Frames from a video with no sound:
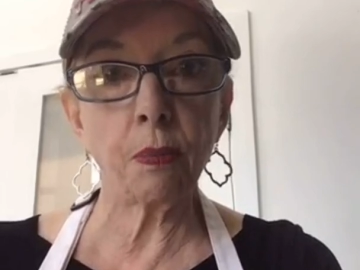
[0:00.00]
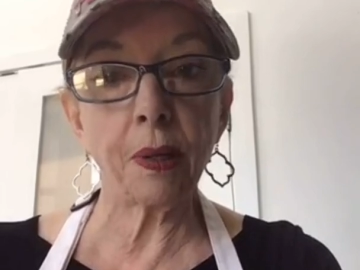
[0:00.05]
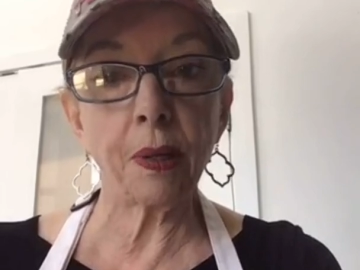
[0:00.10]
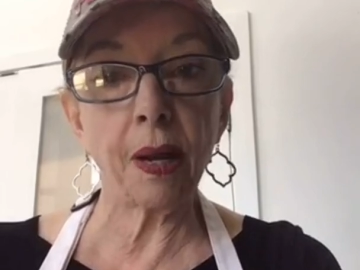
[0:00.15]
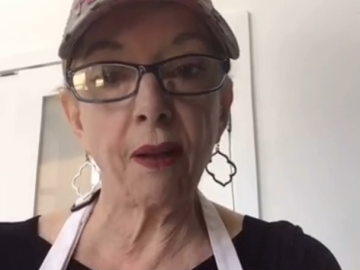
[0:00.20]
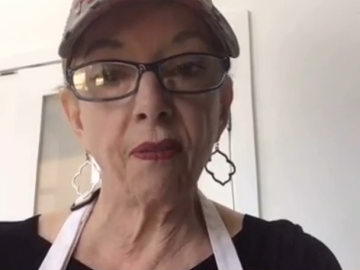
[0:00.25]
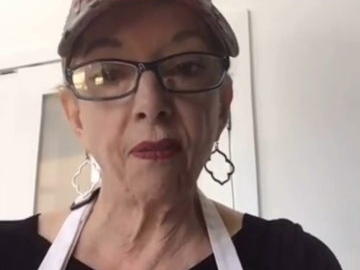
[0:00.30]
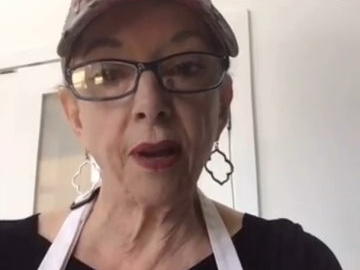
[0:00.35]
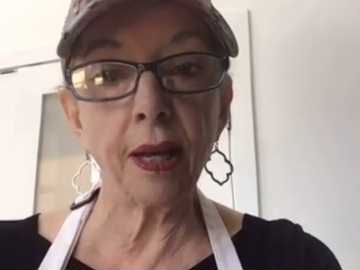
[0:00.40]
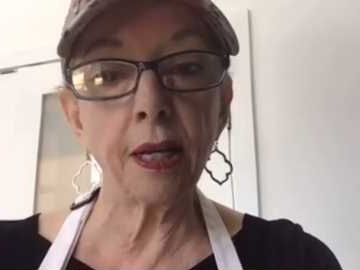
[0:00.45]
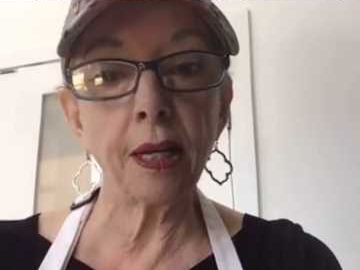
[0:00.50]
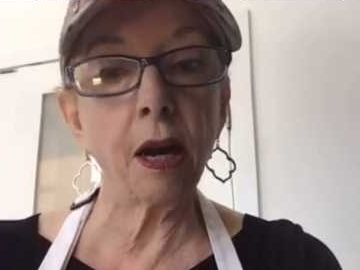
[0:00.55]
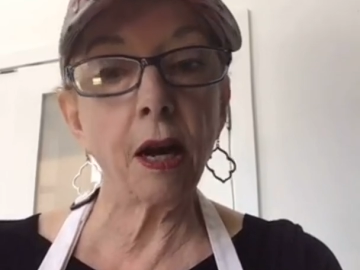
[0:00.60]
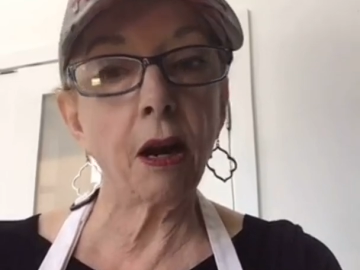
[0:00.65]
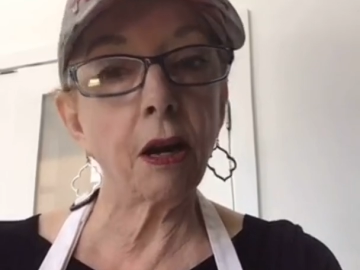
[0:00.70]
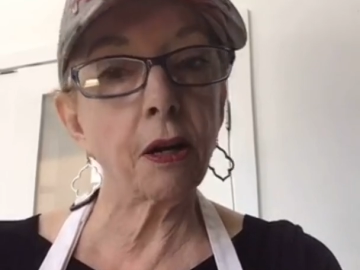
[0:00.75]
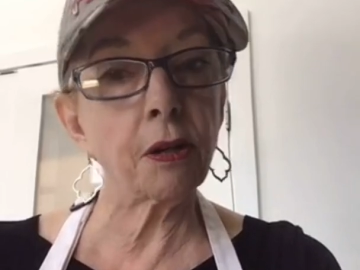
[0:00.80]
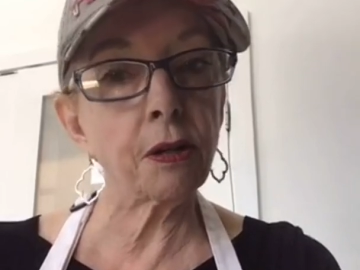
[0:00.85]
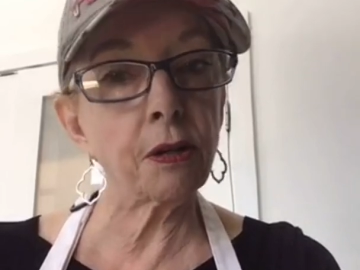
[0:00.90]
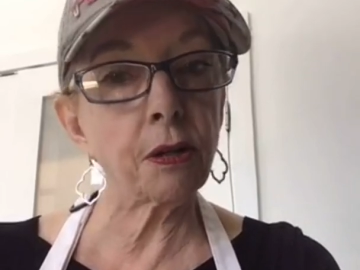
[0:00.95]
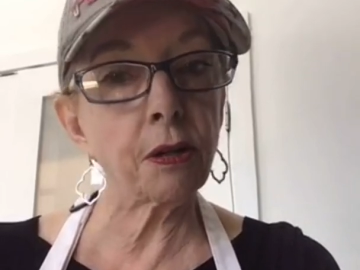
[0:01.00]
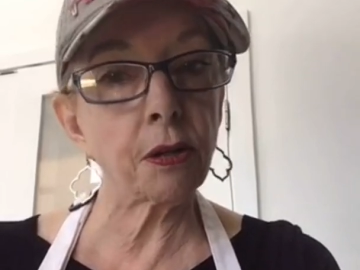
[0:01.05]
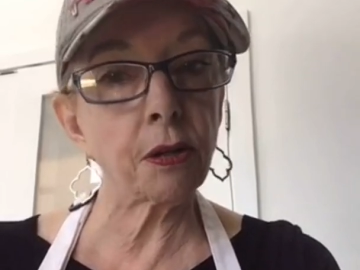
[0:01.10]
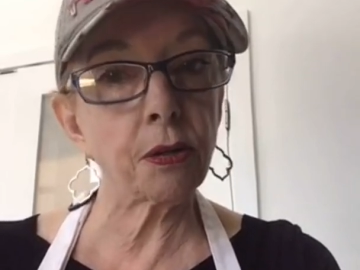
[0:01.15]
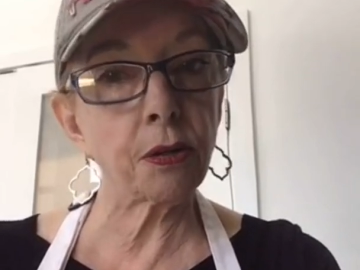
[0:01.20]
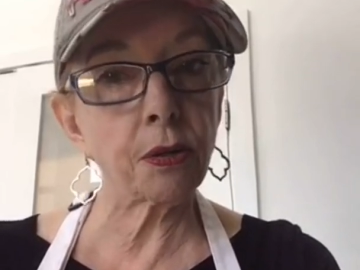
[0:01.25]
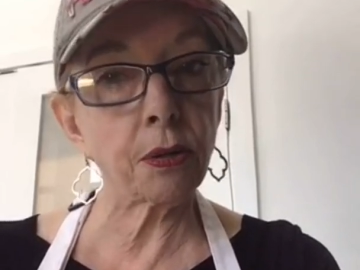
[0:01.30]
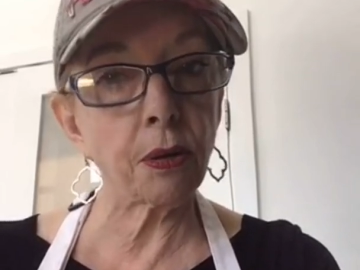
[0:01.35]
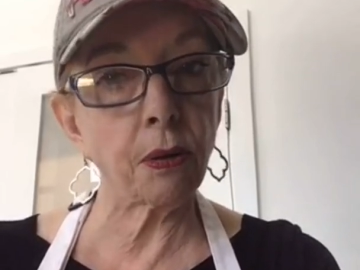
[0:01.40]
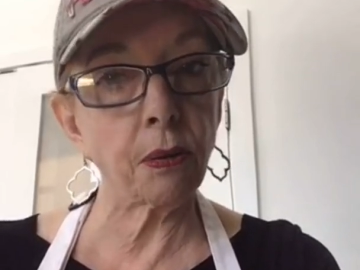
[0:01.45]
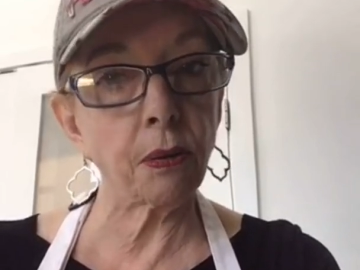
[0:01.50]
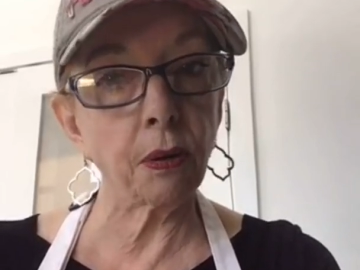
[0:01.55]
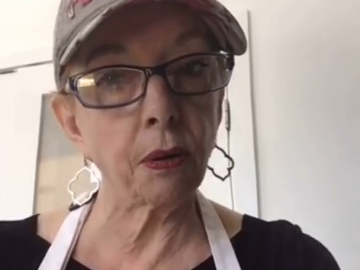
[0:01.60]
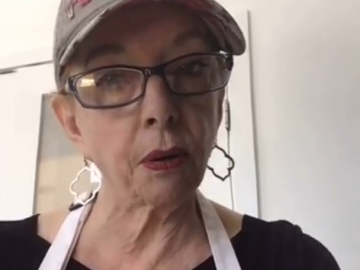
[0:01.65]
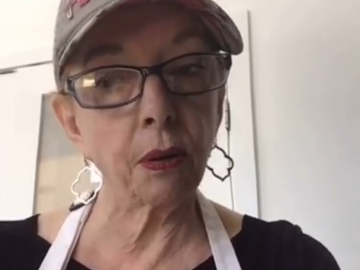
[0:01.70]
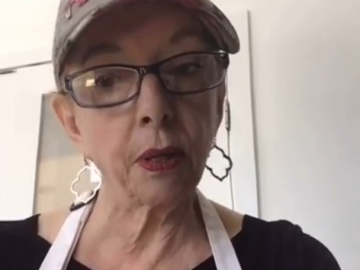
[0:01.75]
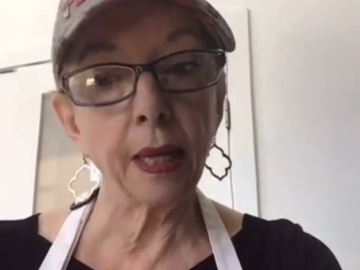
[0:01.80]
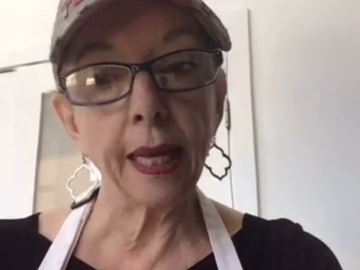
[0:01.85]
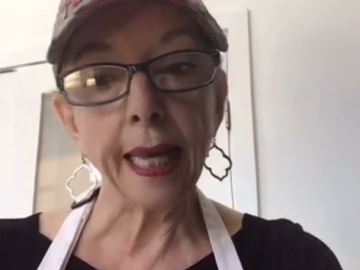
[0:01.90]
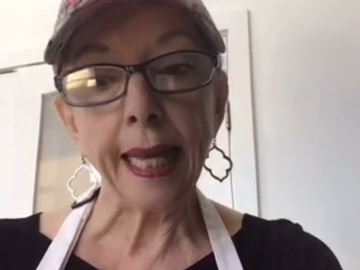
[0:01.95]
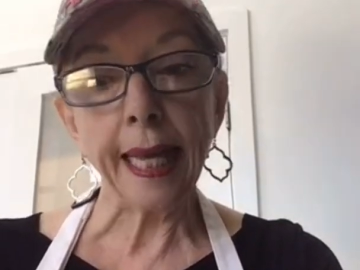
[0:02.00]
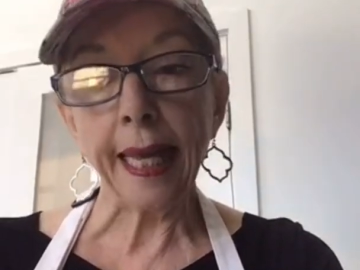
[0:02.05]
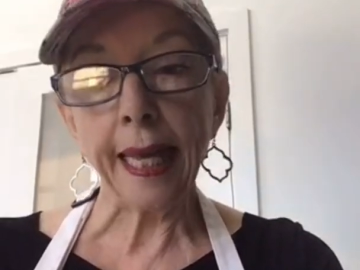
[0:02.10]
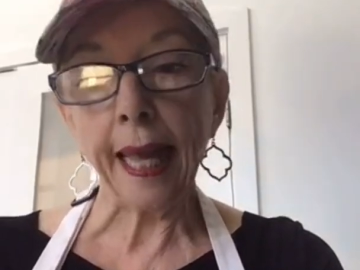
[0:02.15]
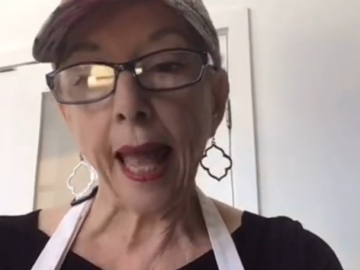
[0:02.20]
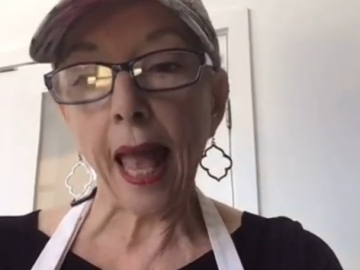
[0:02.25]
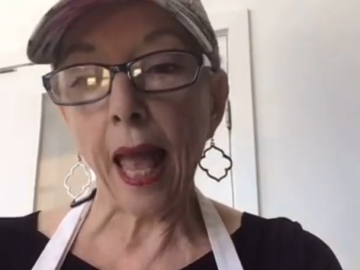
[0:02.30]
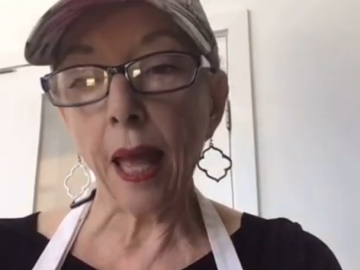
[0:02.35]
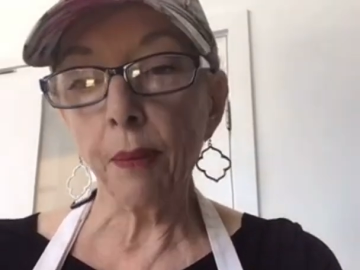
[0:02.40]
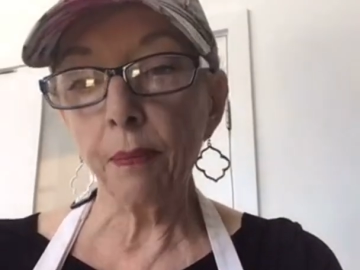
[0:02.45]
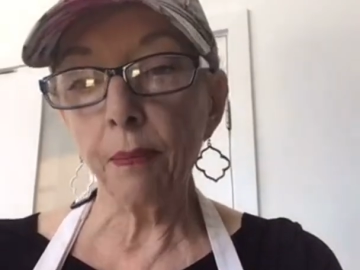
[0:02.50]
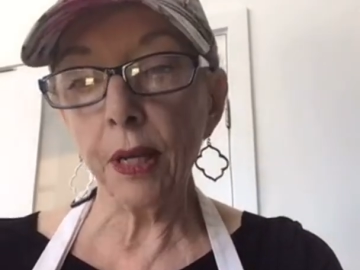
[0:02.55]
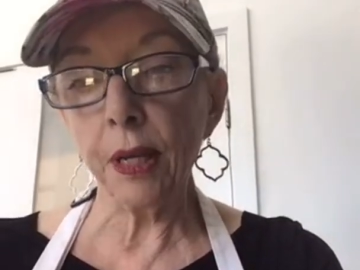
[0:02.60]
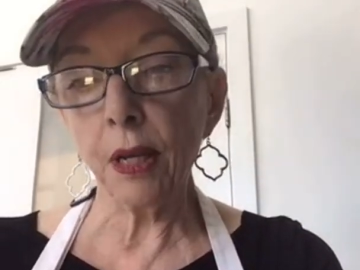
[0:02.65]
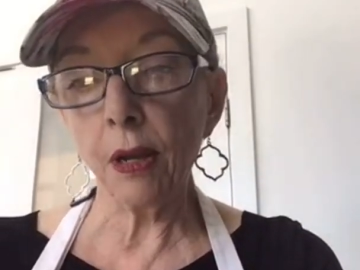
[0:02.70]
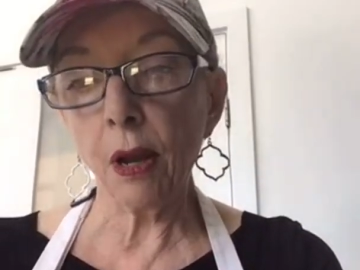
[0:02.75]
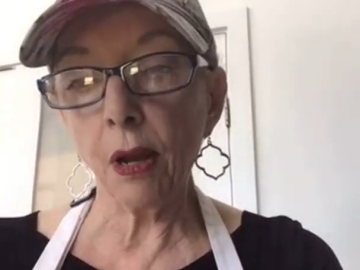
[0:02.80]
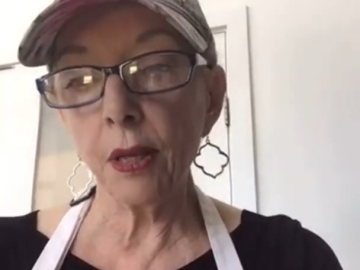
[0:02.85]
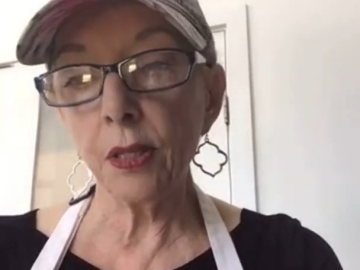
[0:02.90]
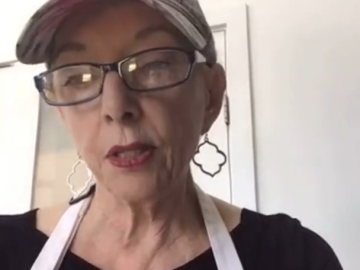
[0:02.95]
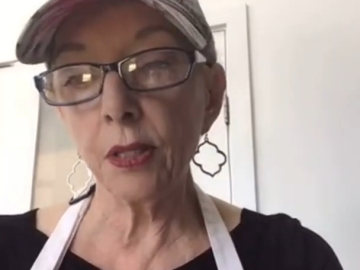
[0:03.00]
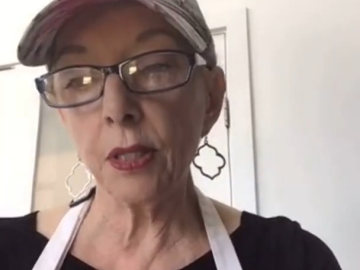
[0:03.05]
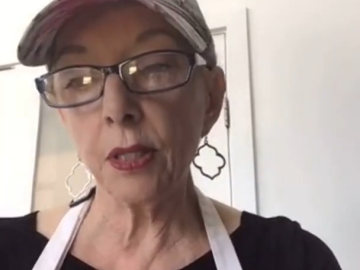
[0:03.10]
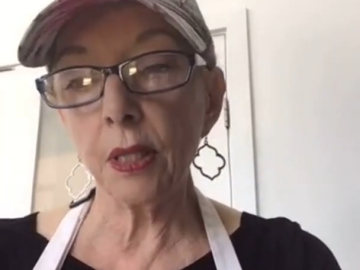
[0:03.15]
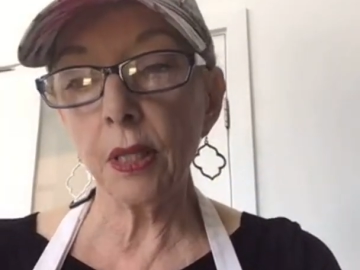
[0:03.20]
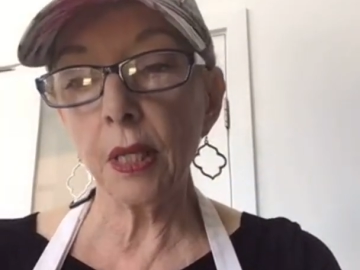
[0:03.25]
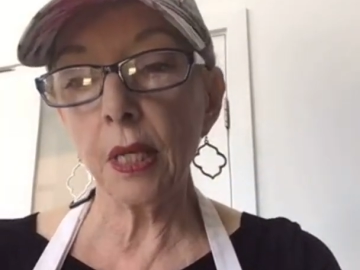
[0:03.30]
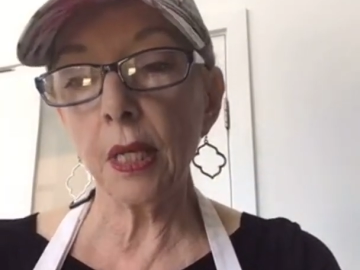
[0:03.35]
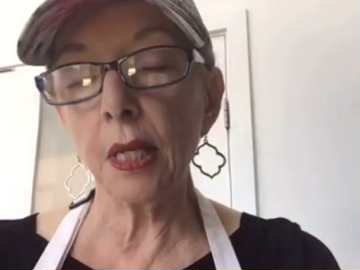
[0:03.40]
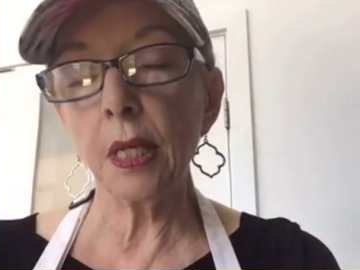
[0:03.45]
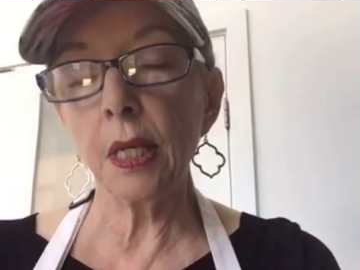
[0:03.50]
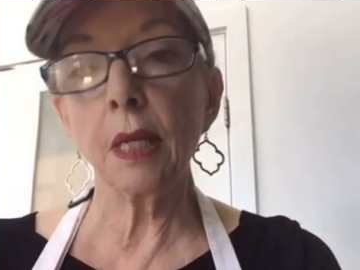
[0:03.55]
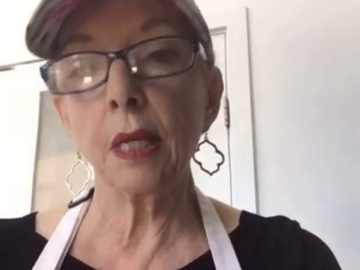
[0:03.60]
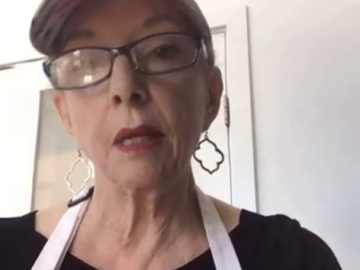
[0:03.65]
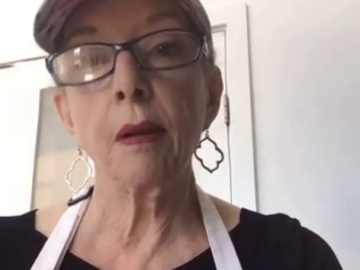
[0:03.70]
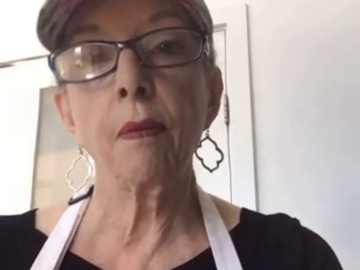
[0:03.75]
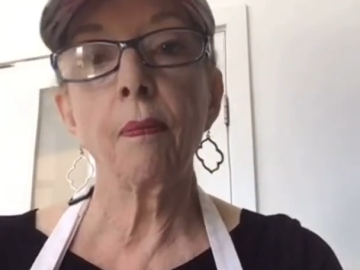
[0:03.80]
but I find it harder to control. And because the